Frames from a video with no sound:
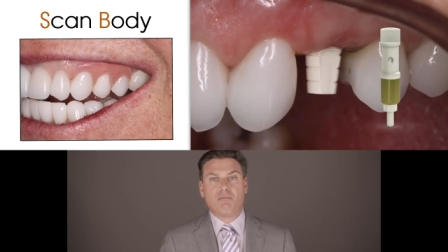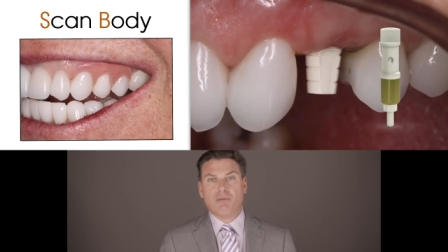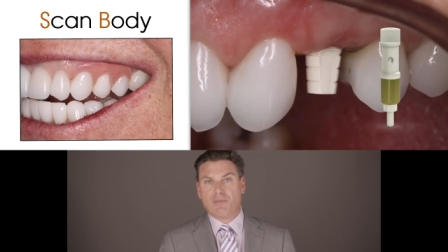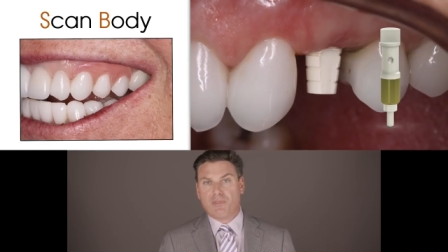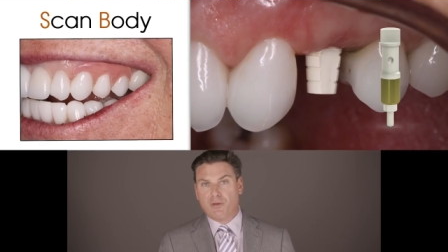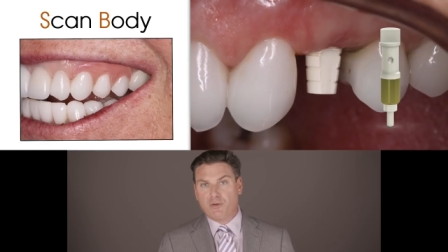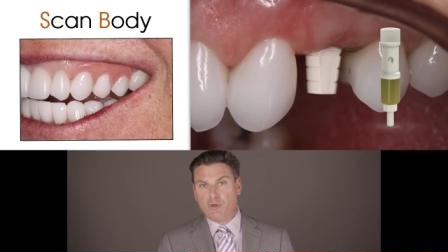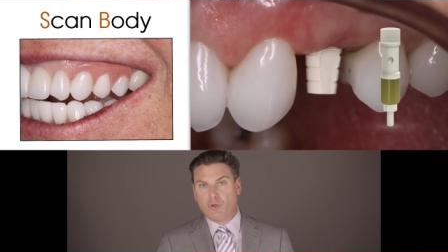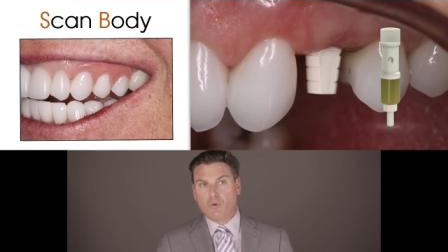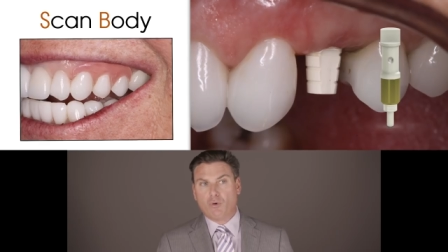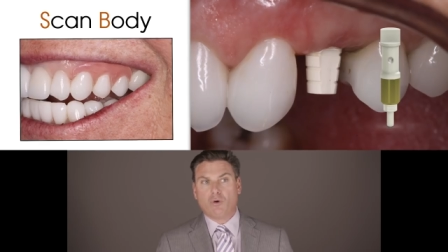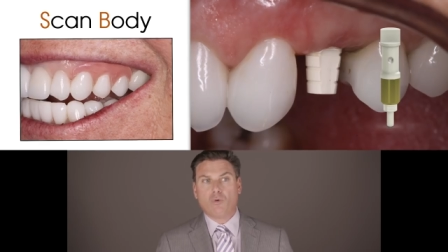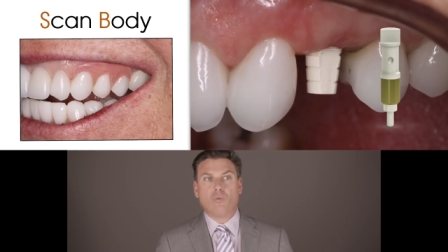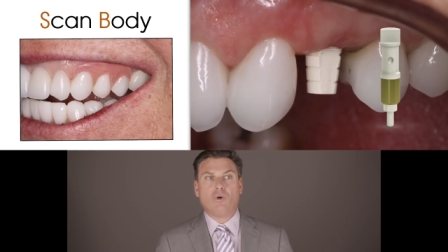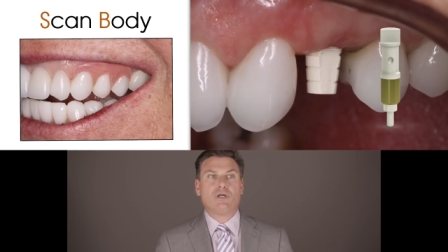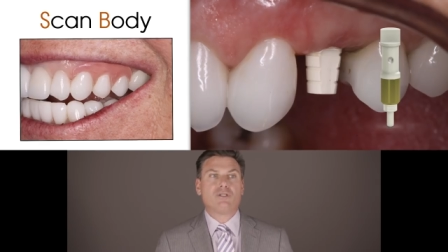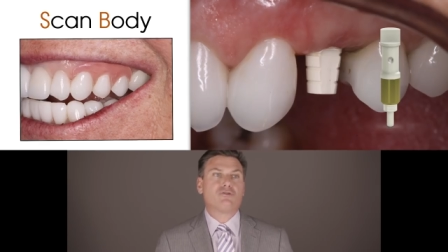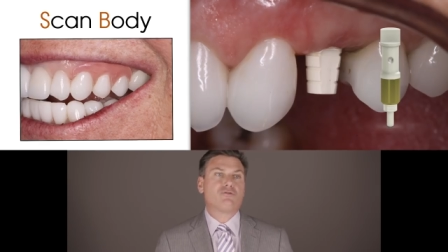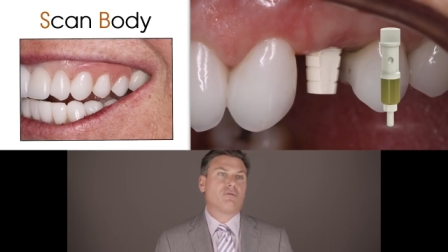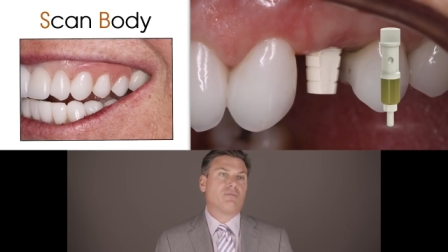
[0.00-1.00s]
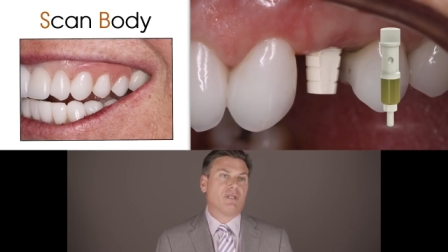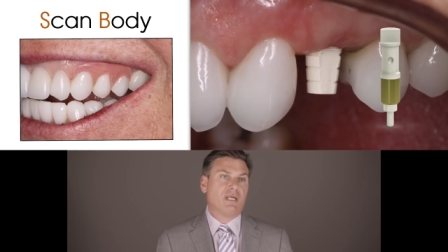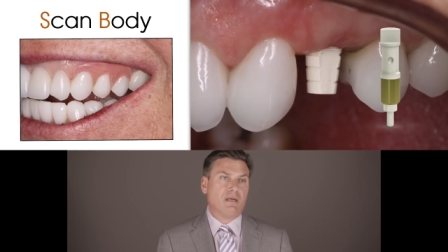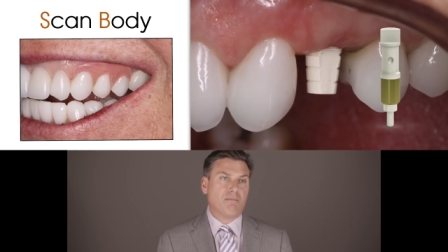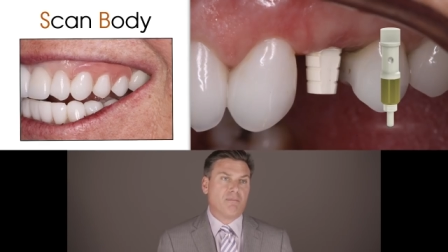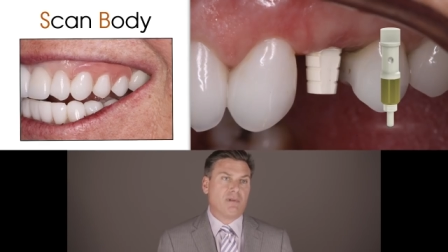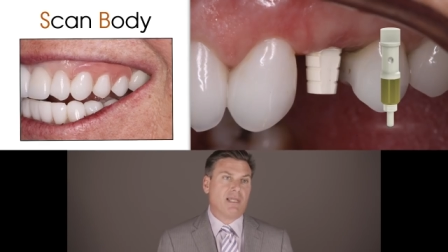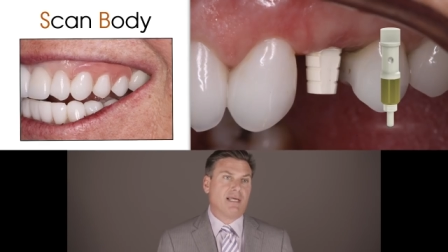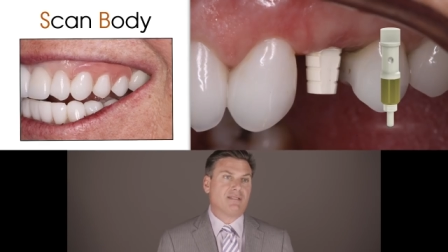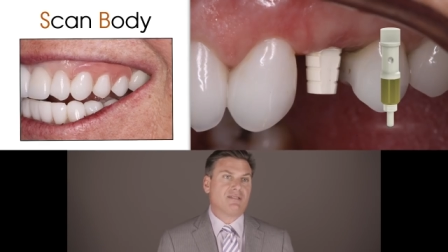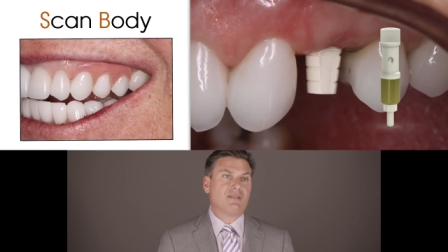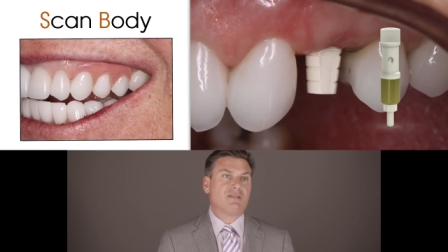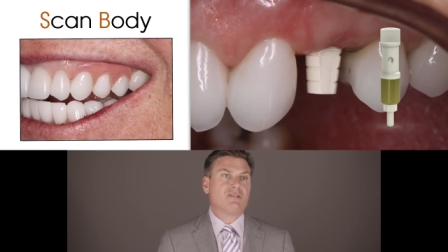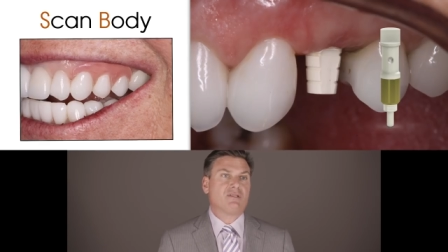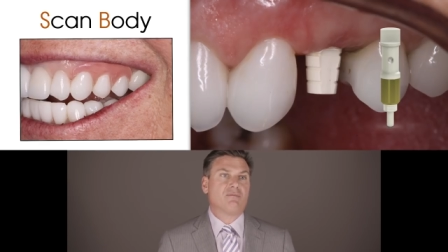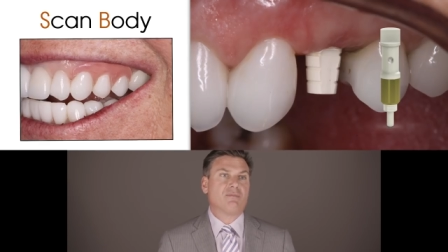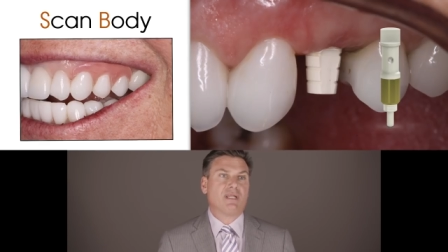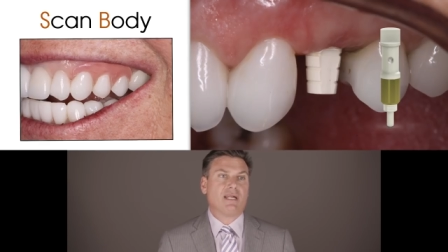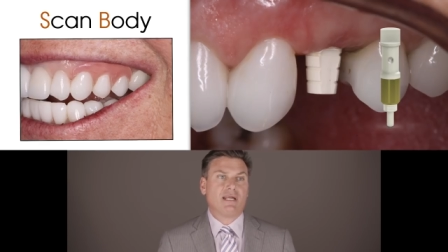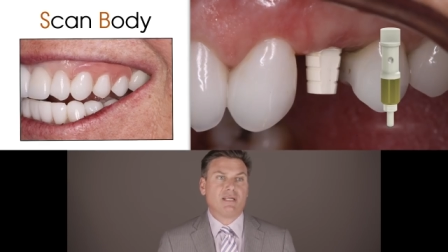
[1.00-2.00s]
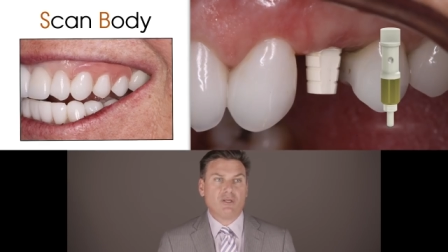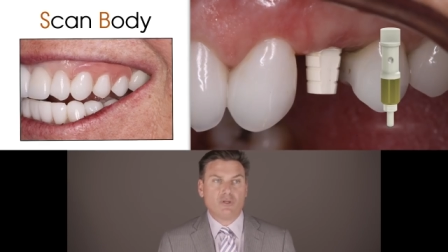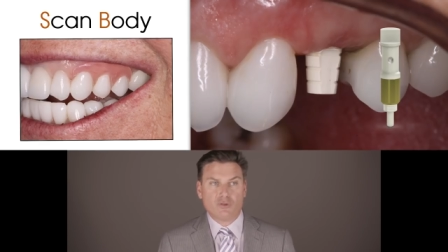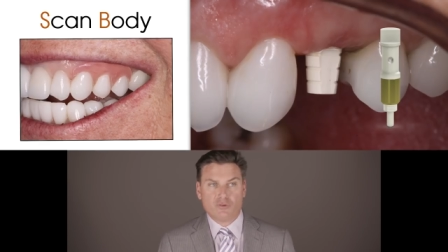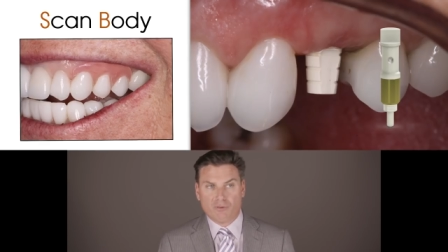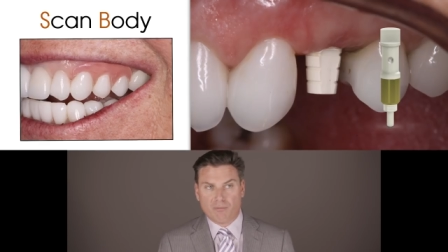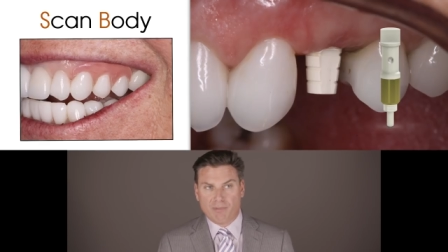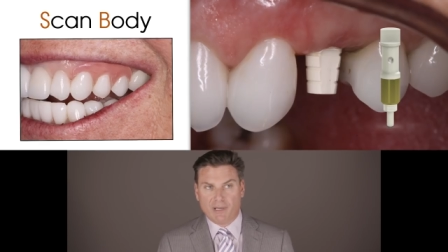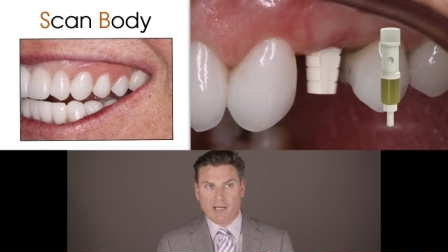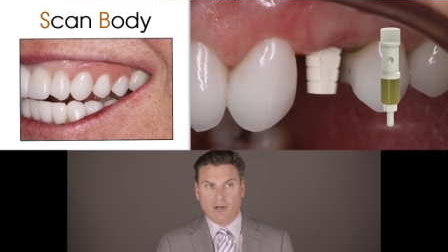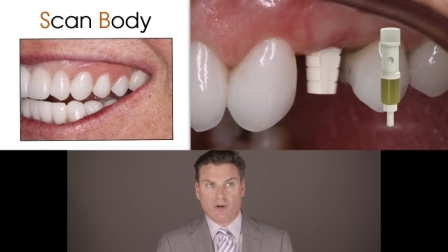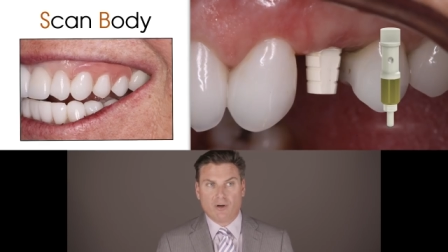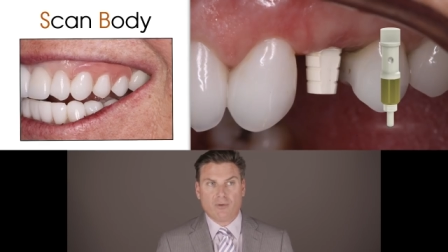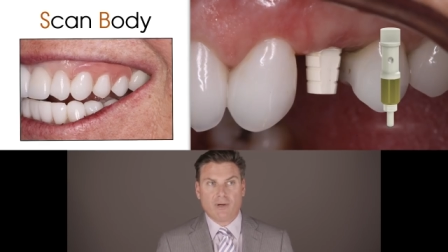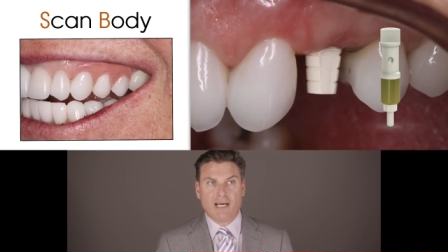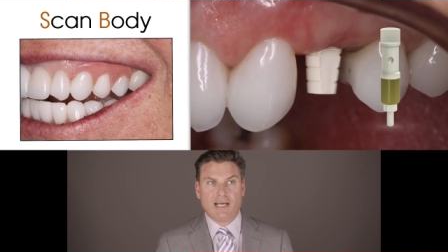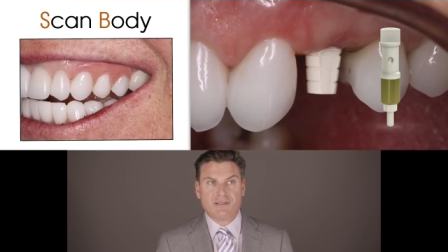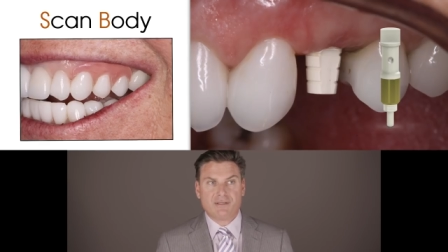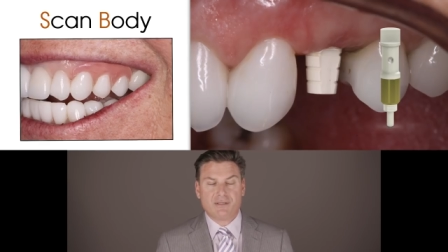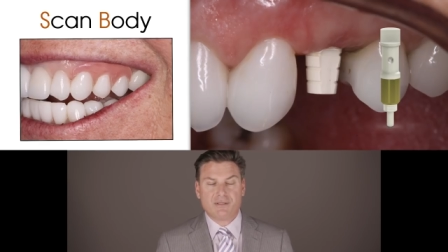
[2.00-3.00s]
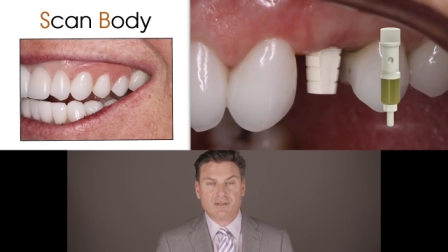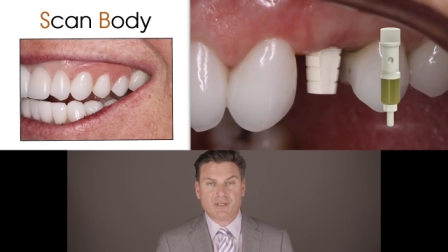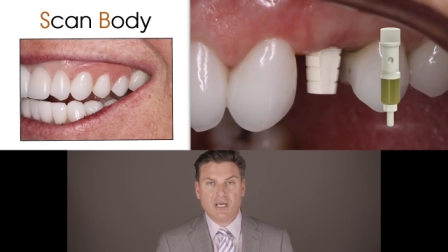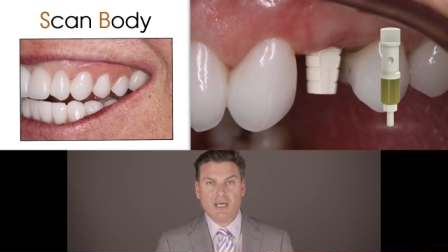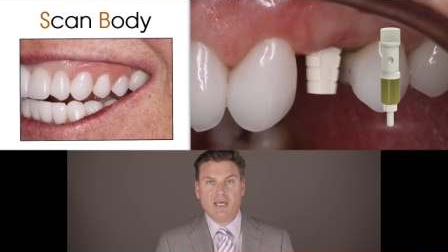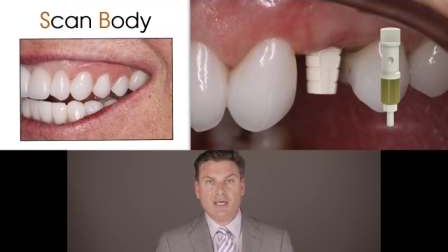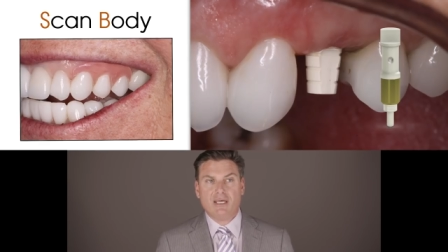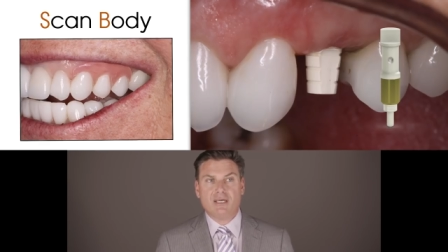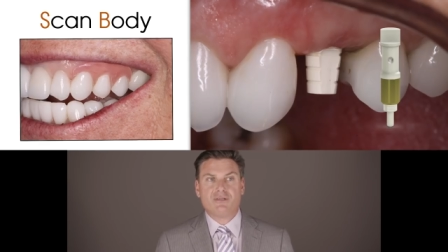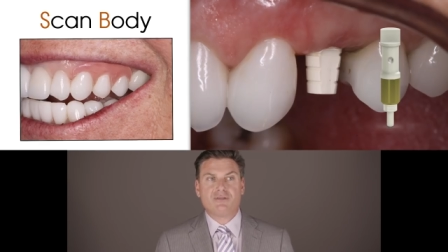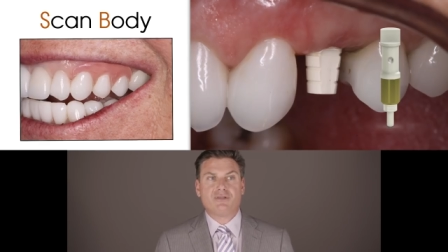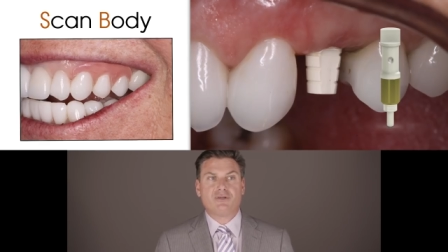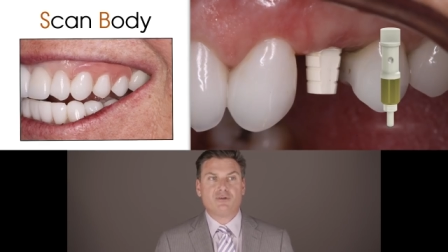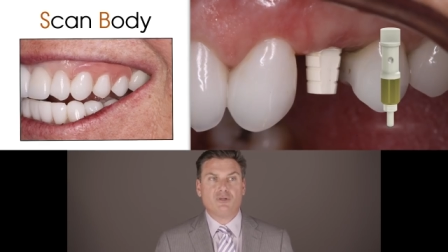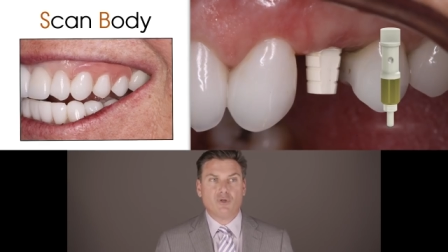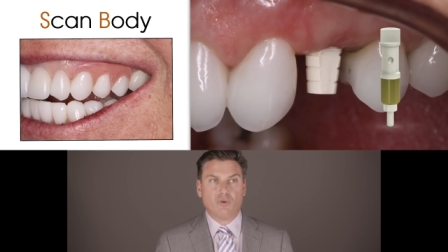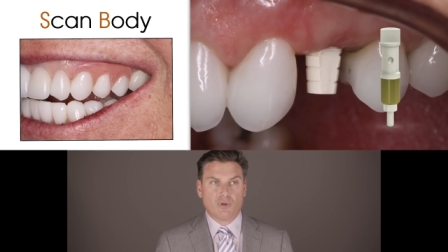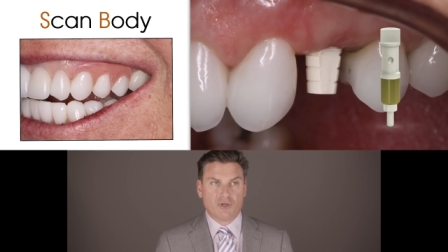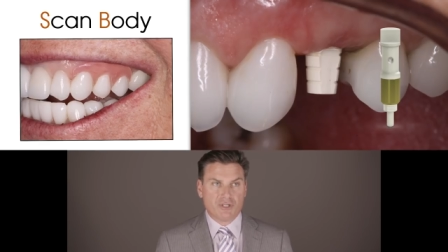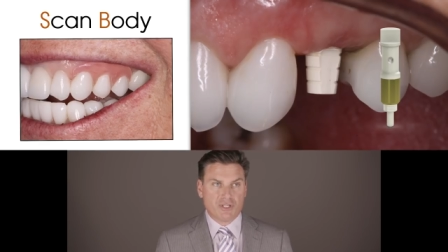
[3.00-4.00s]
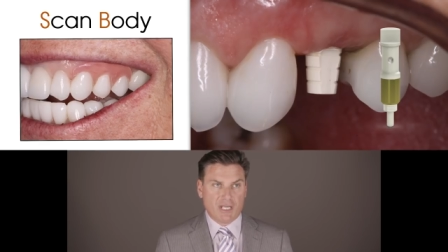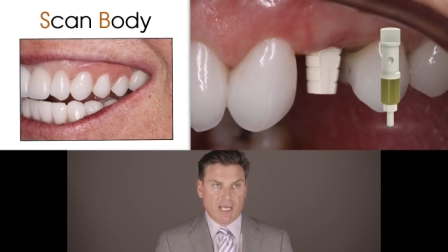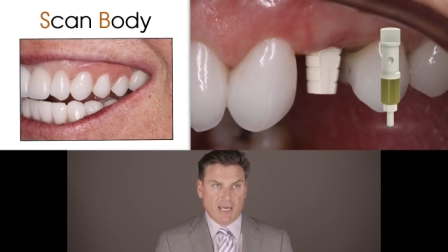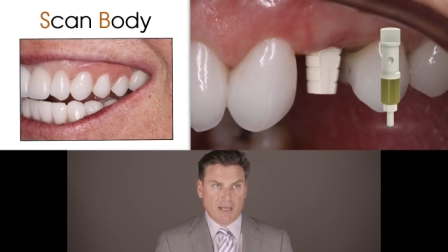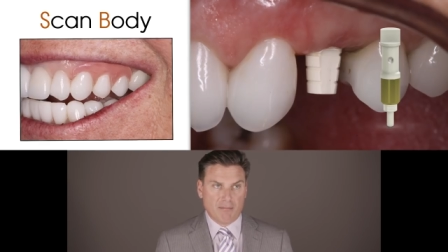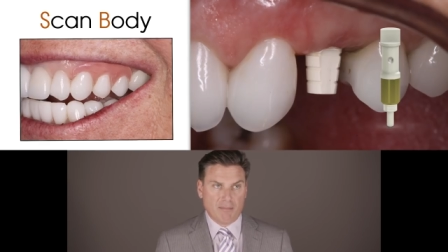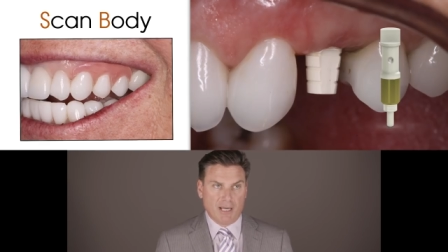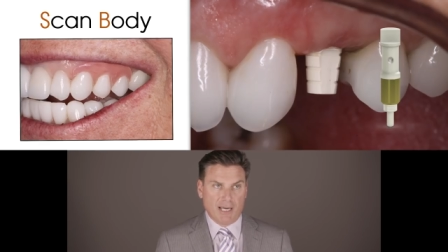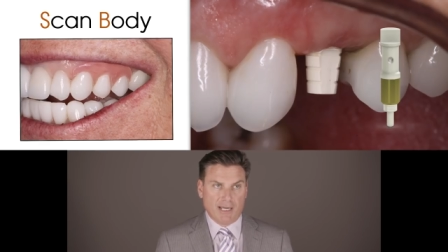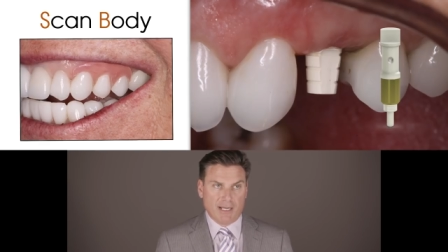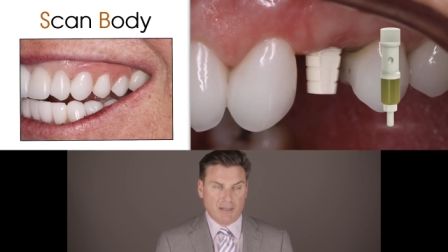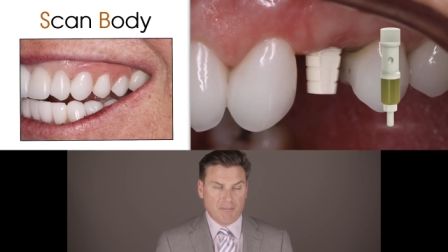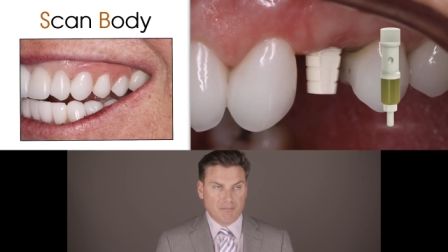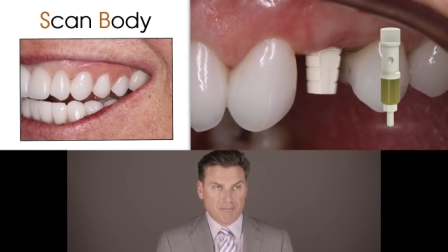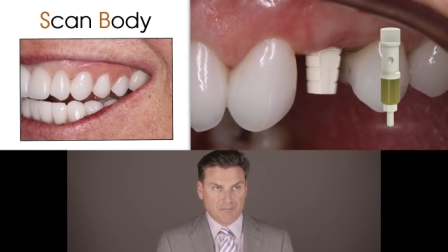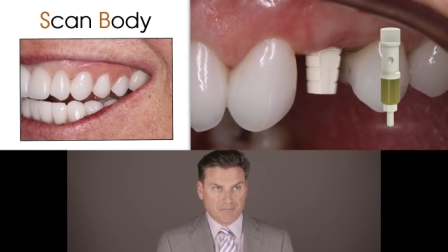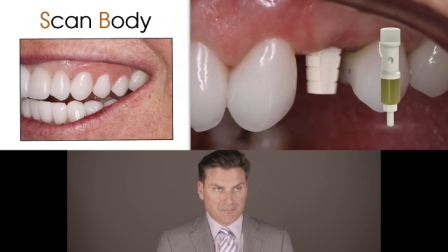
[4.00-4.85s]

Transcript: but the newer ones from the implant system that I use from BioHorizons is their newer scan body.